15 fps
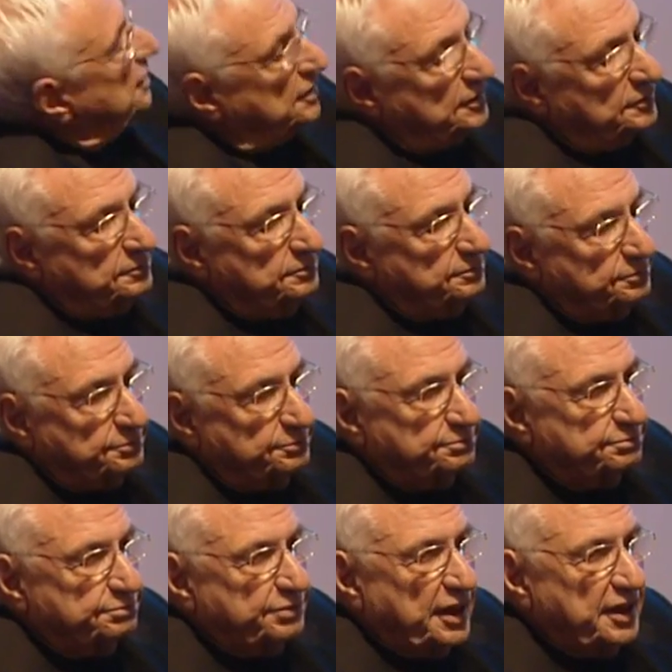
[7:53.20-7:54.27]
uh,
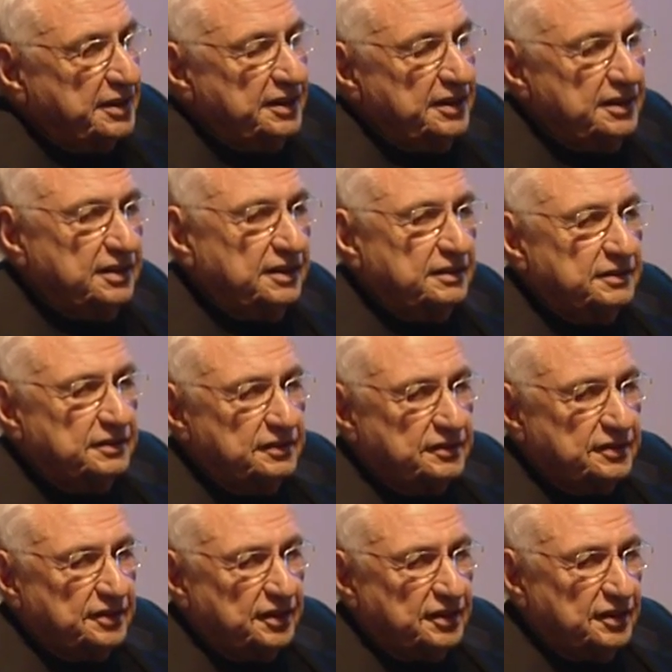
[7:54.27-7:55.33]
idea
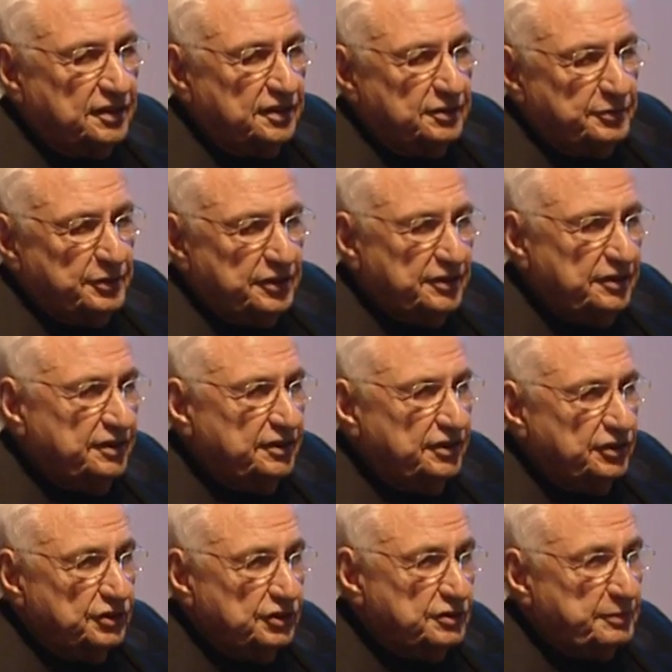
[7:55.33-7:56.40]
started to be
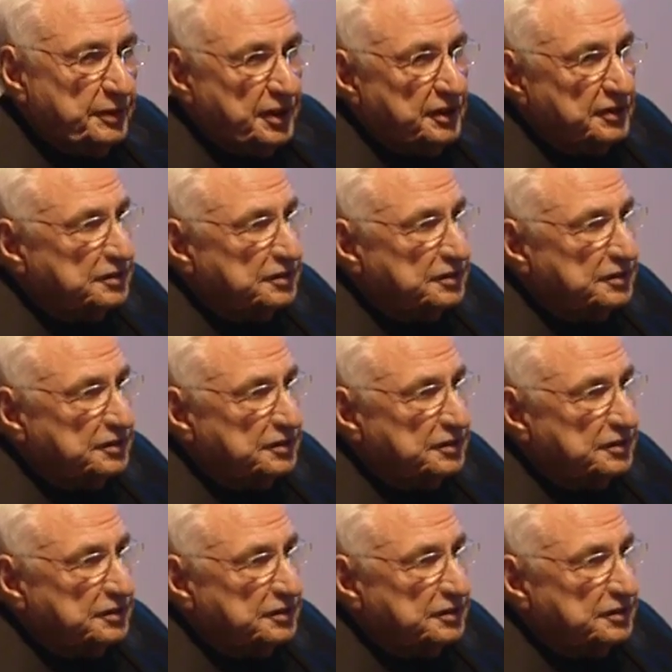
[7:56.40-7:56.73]
used by